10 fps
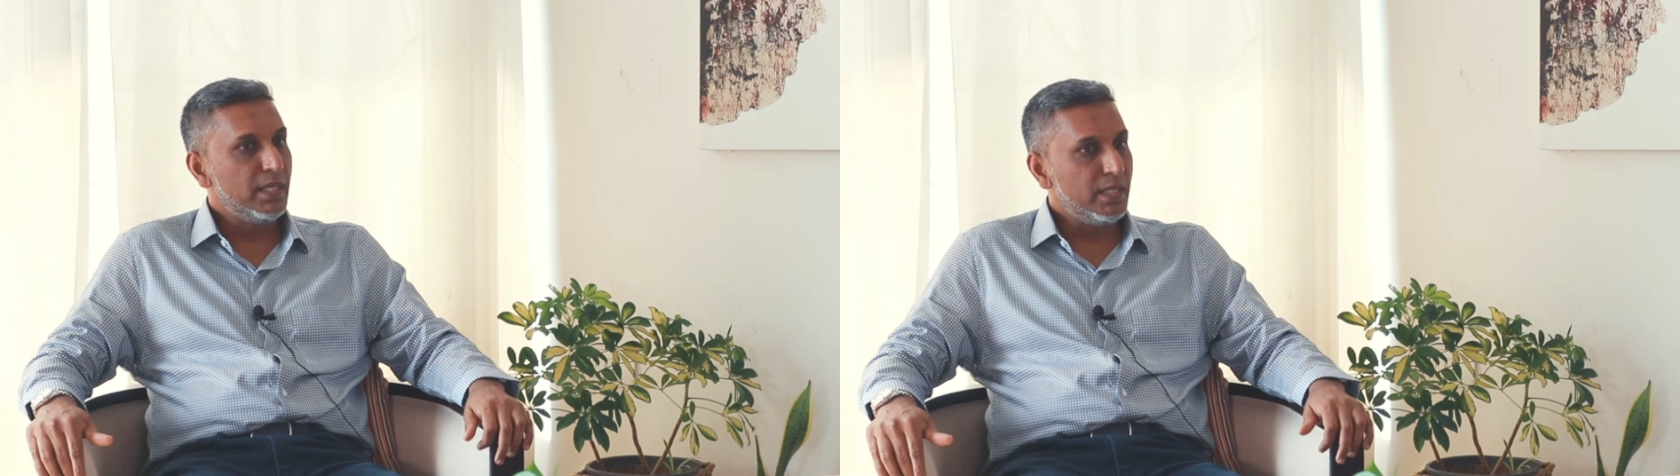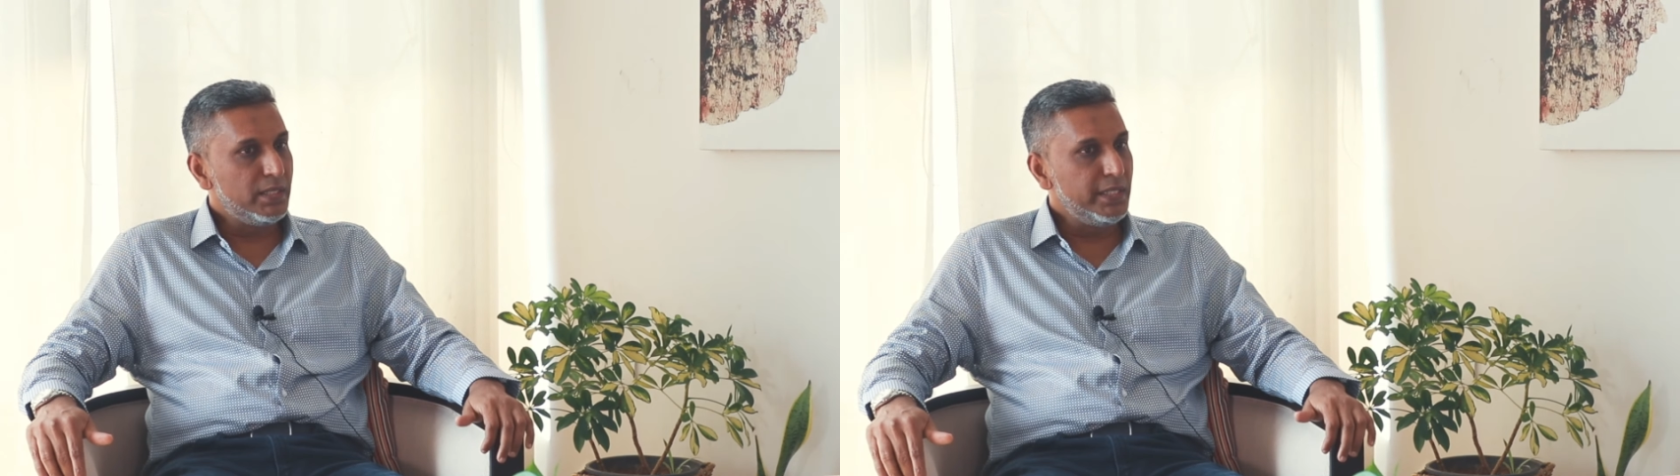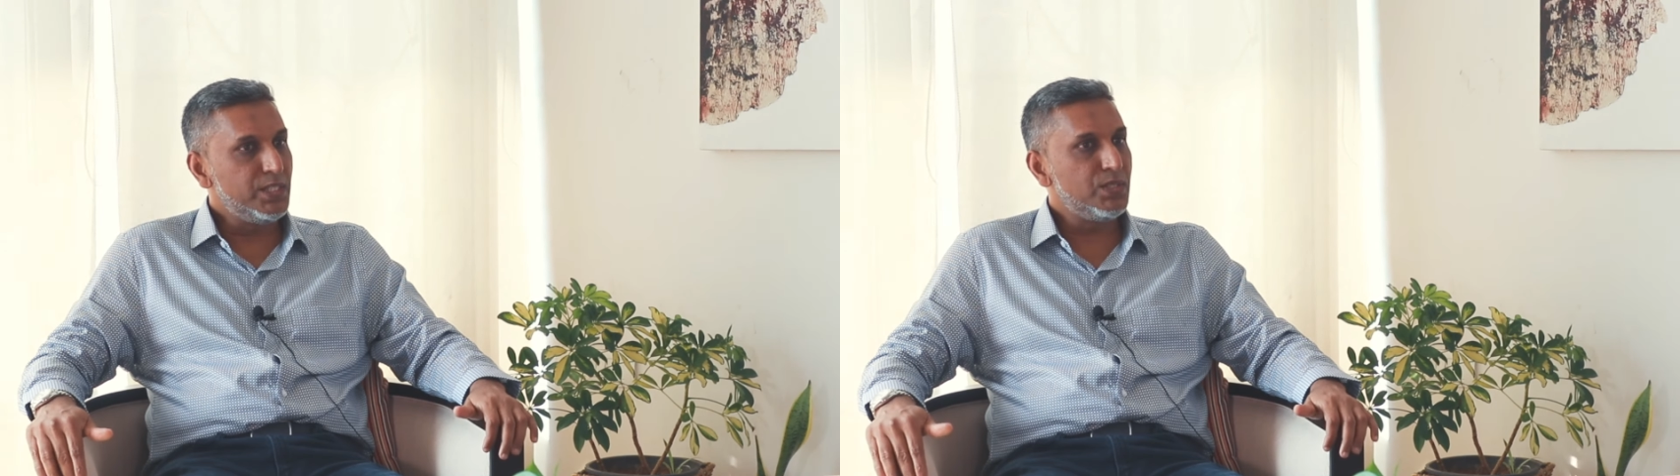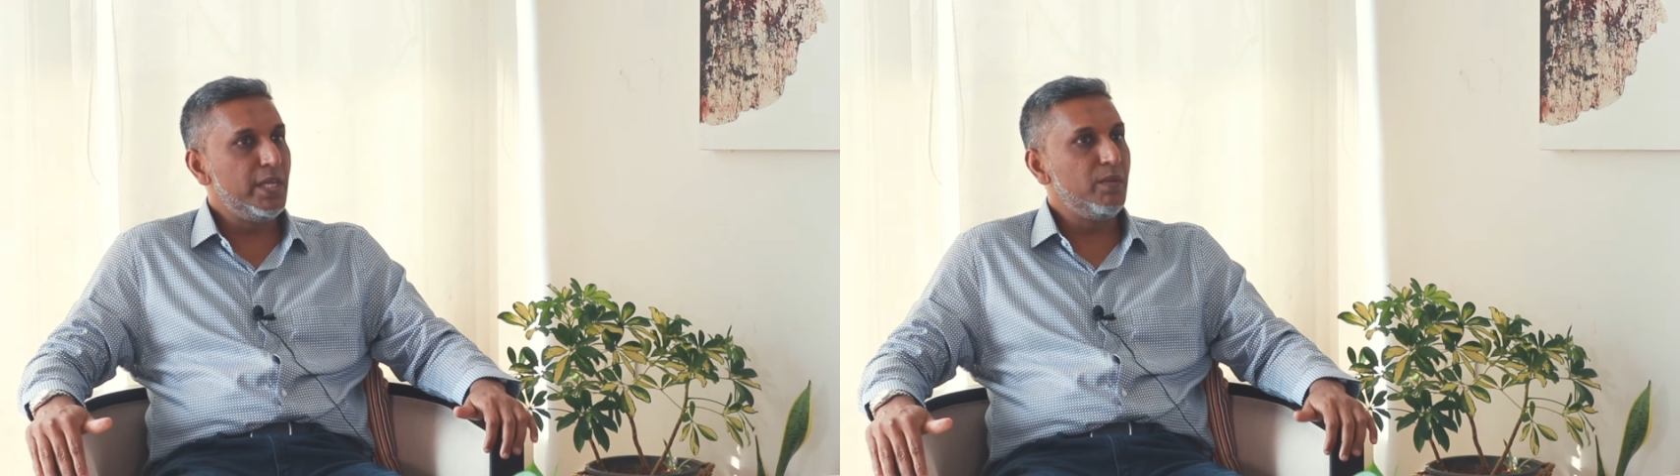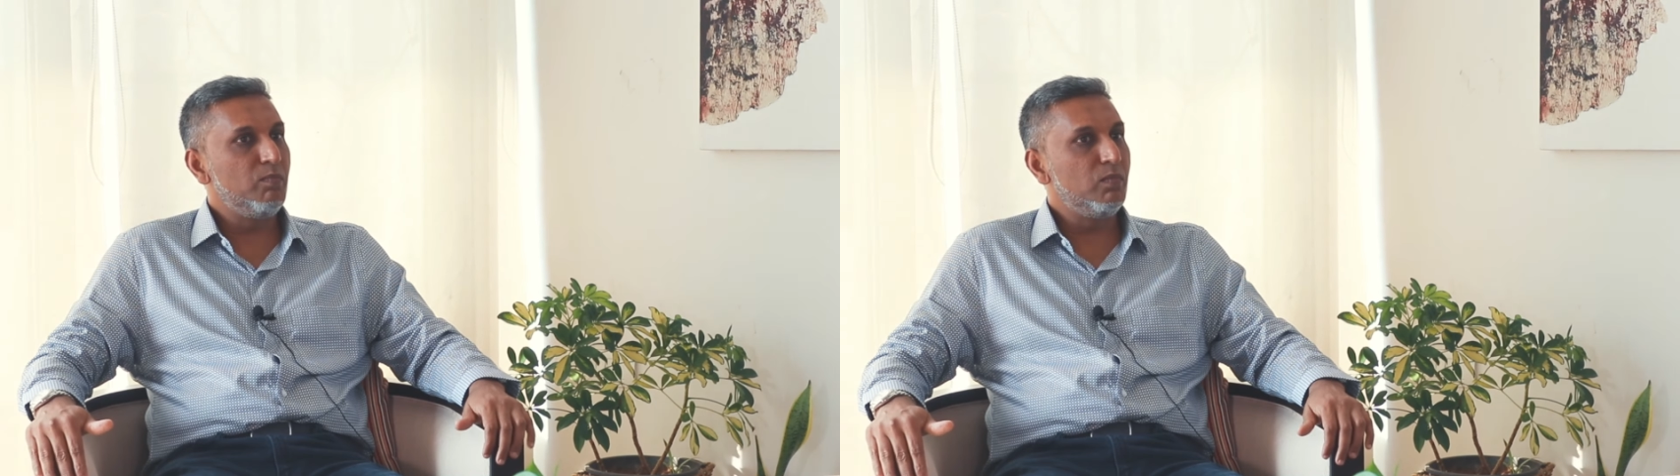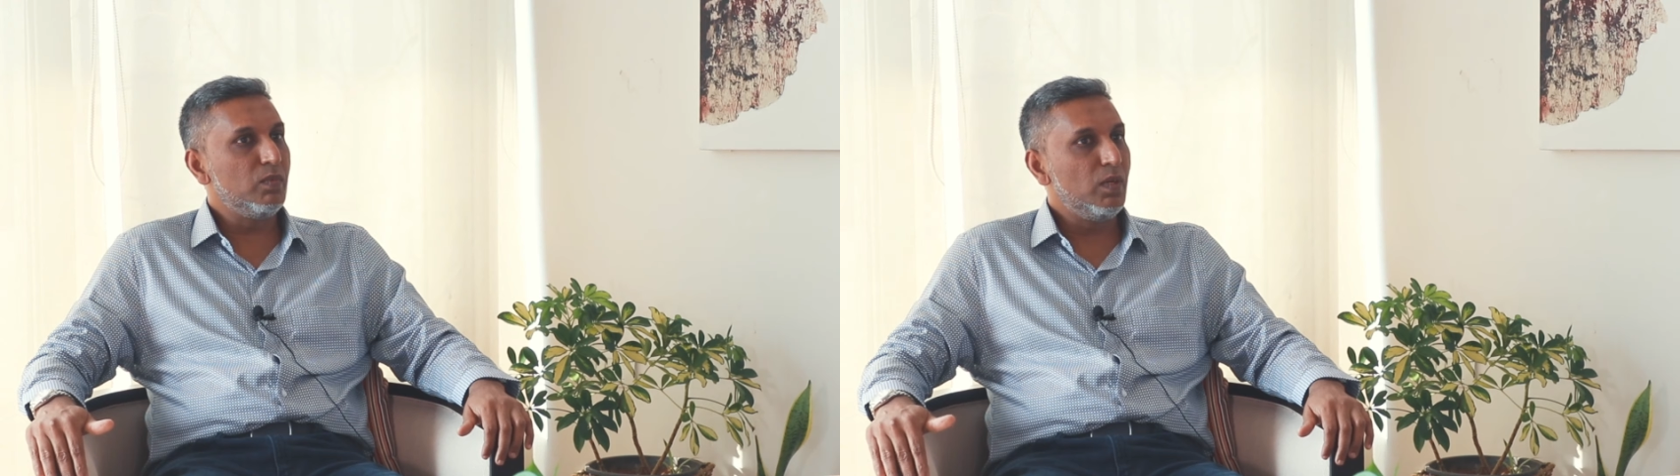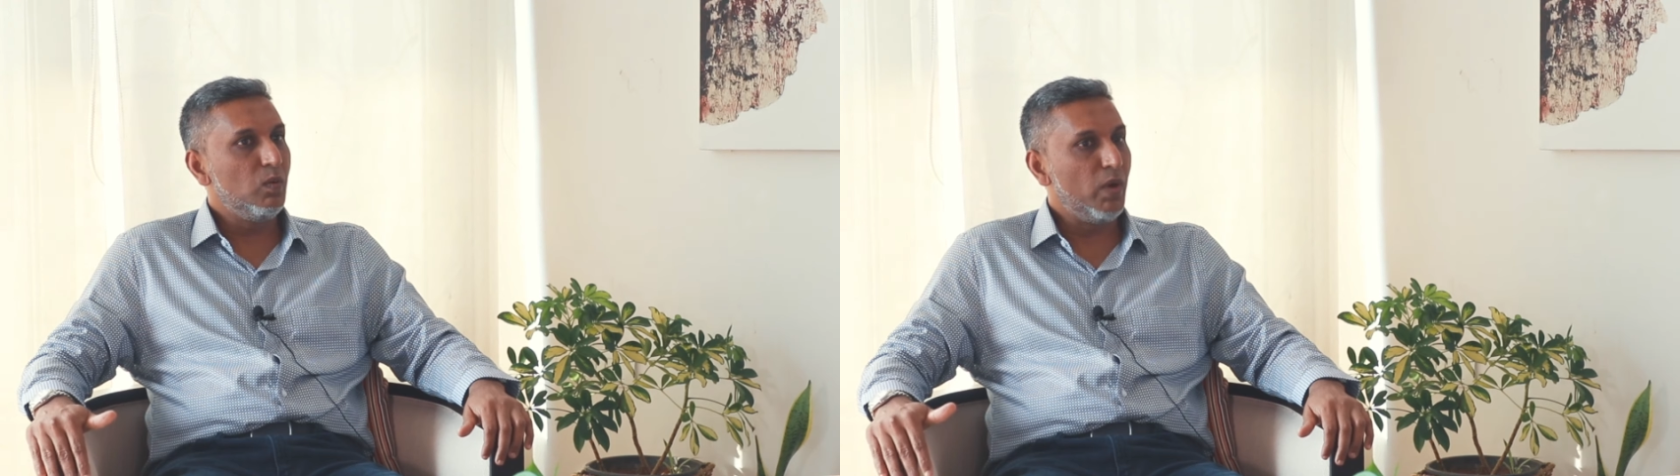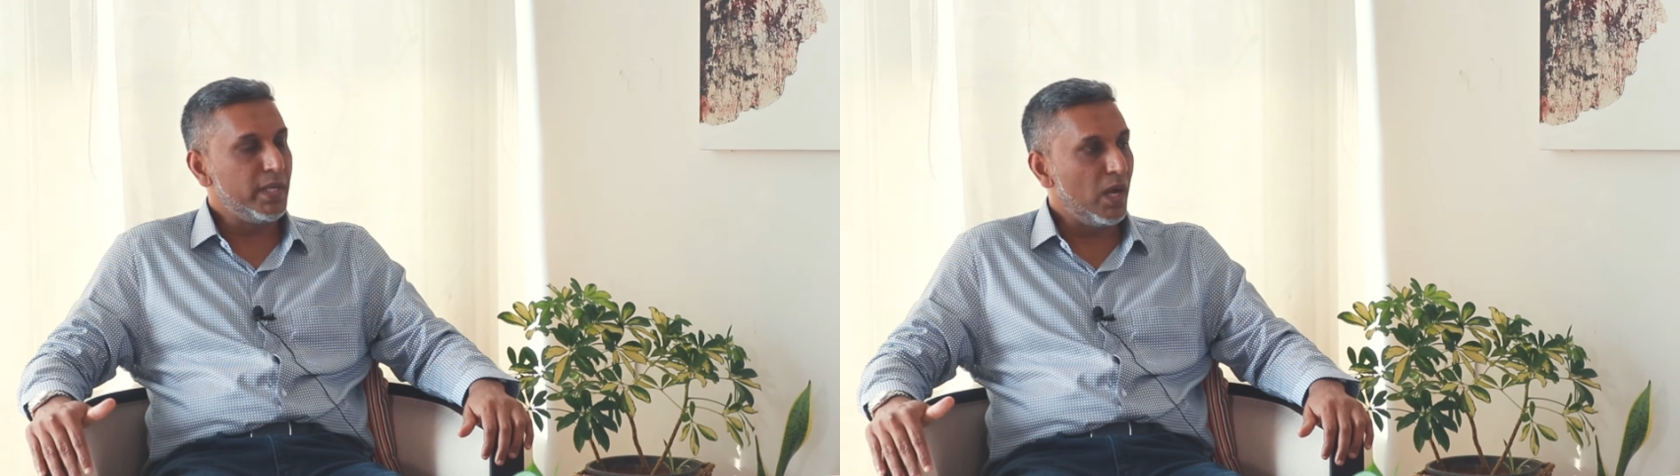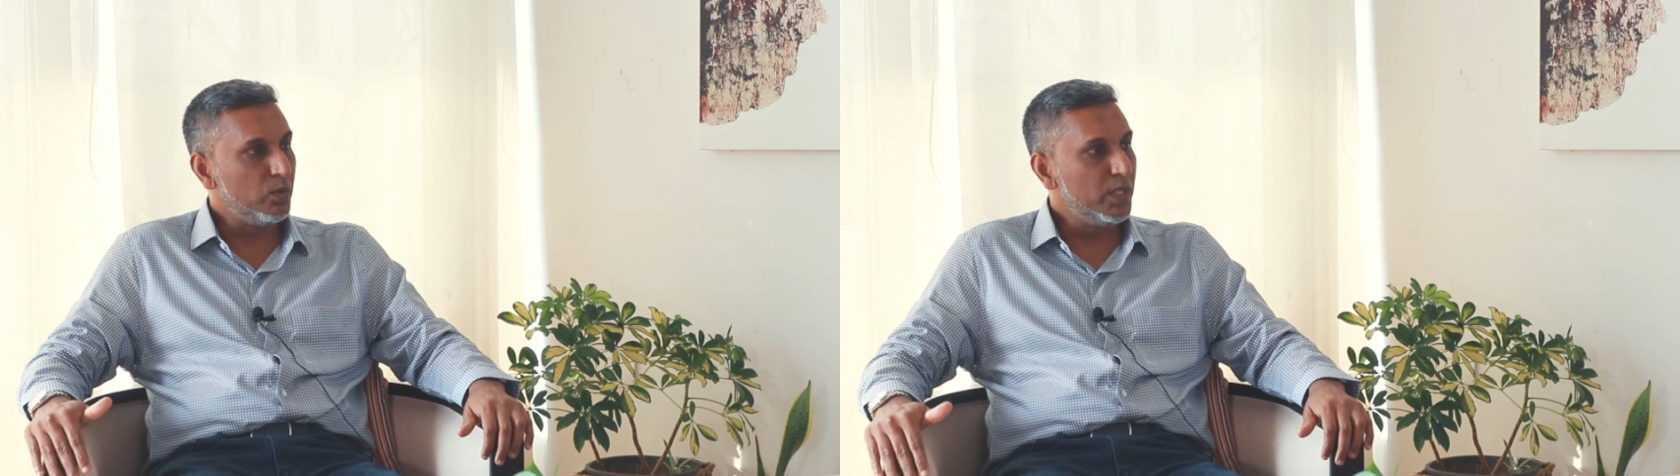teach them how the